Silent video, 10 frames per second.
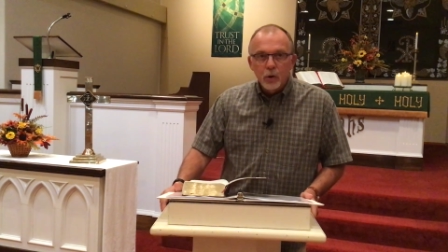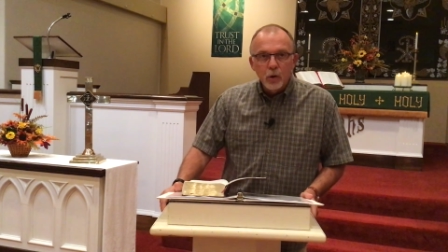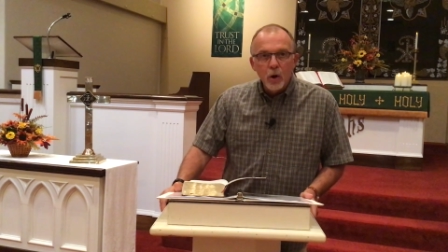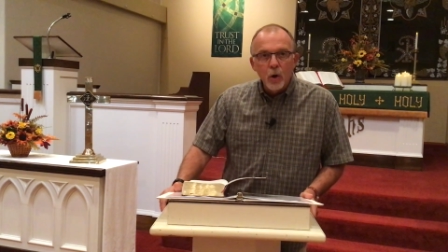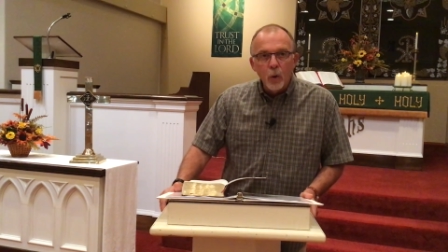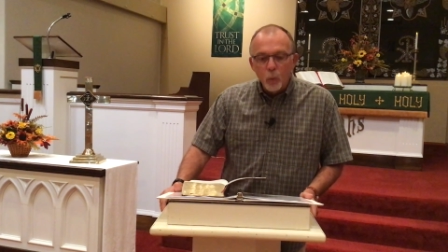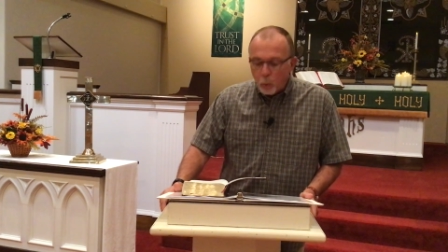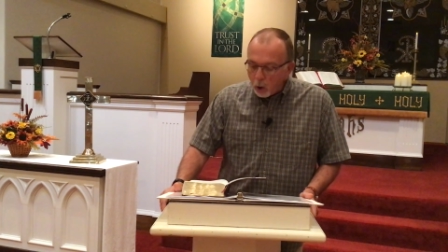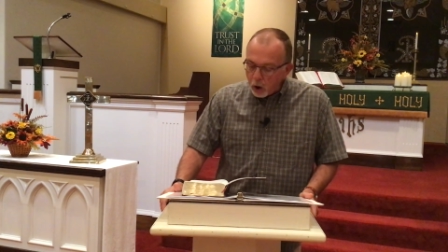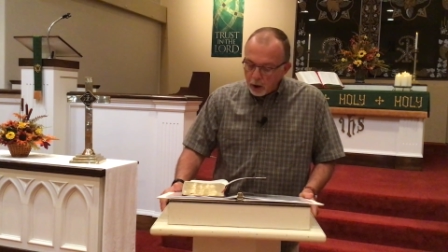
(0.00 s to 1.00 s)
Go,
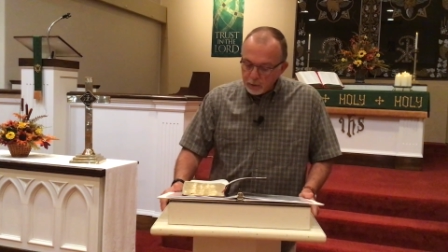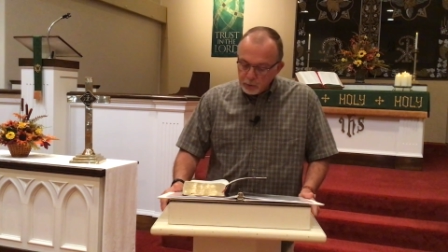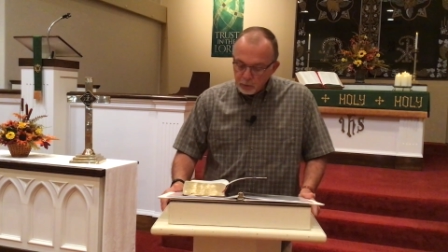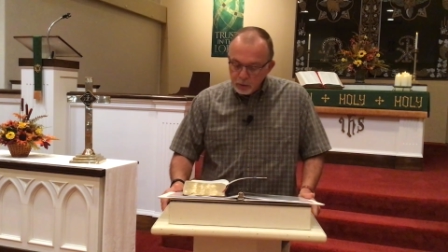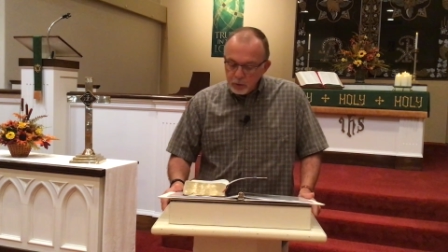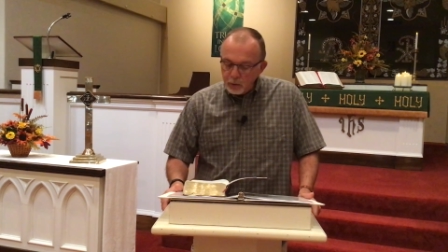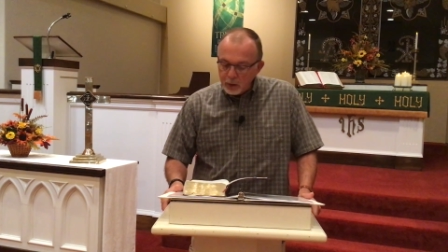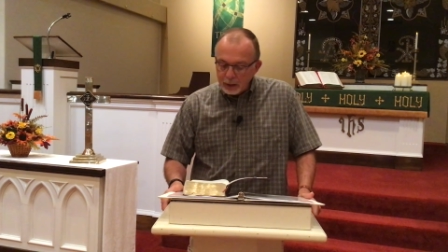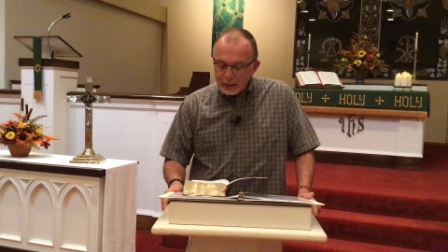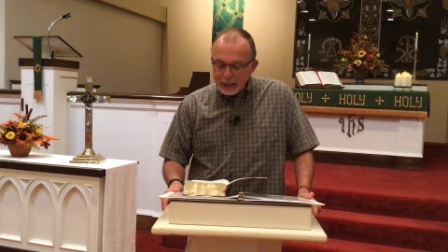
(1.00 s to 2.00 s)
walk through
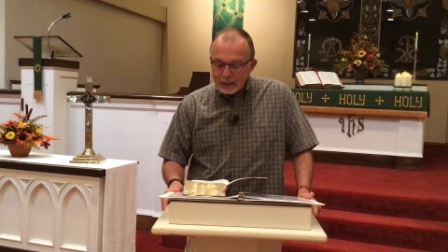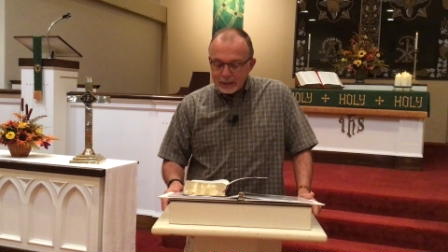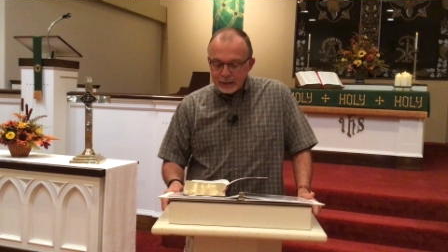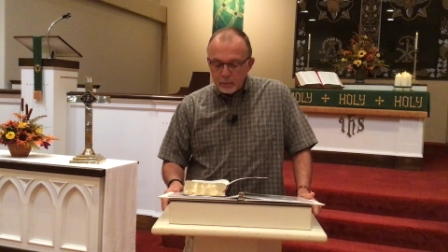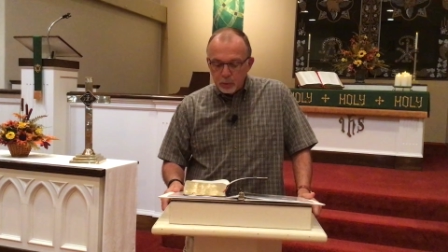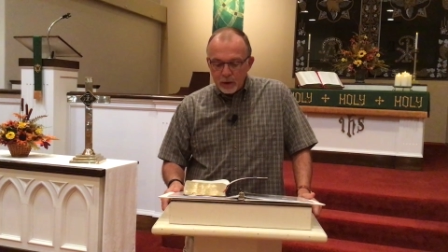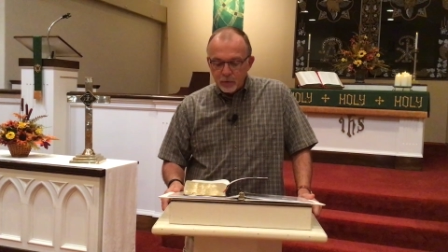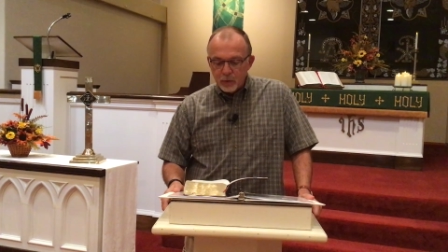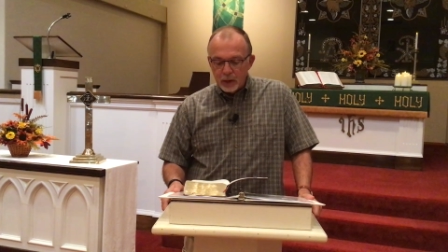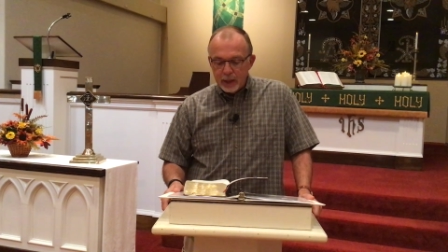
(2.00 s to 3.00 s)
the length and the
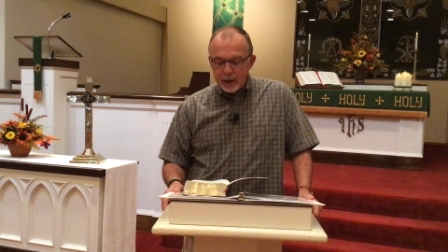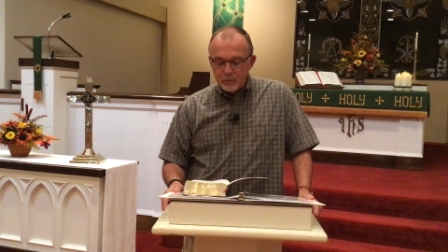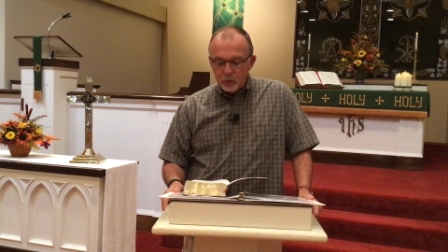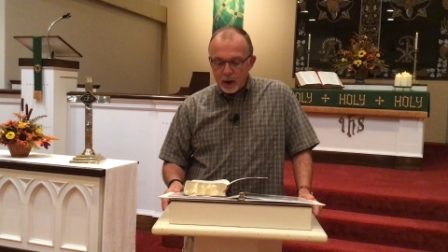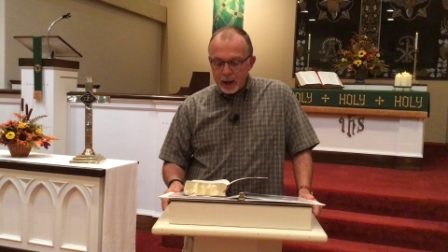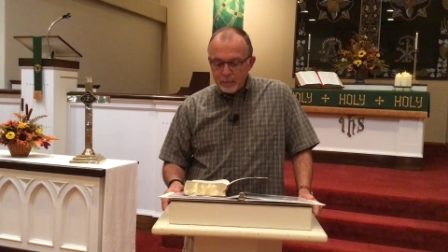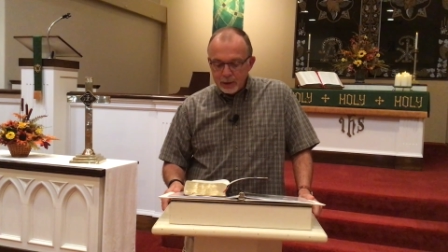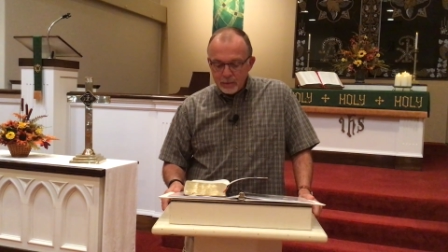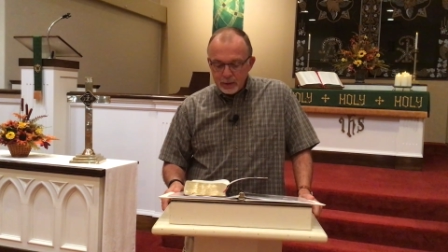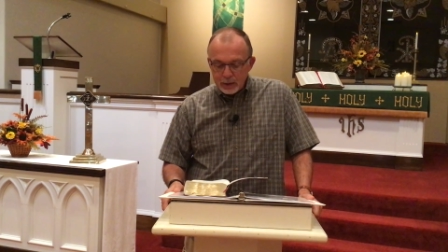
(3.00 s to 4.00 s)
breadth of the land, for I am
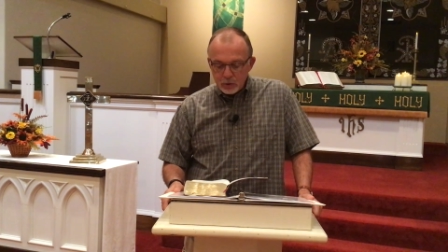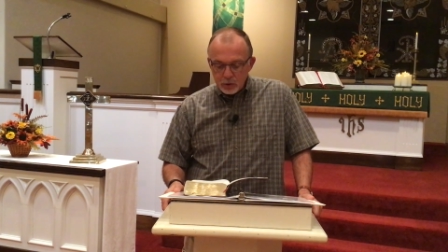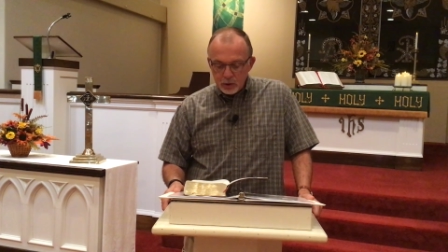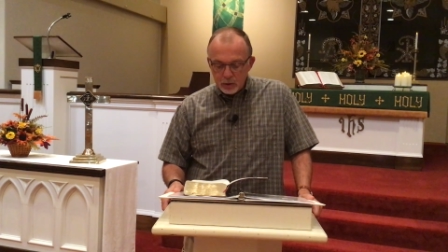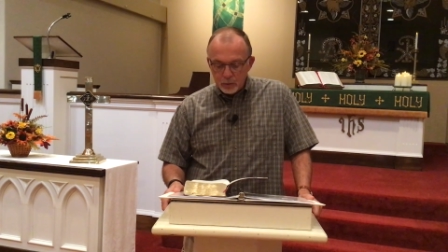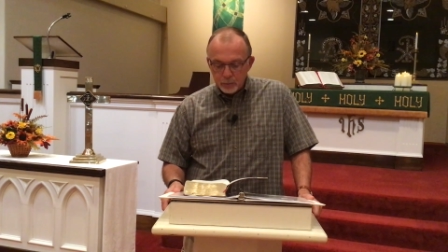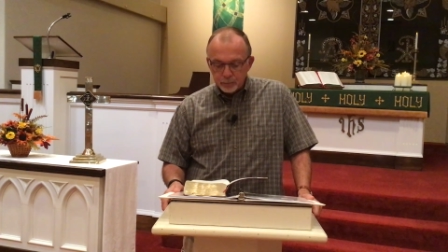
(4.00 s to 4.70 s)
giving it to you.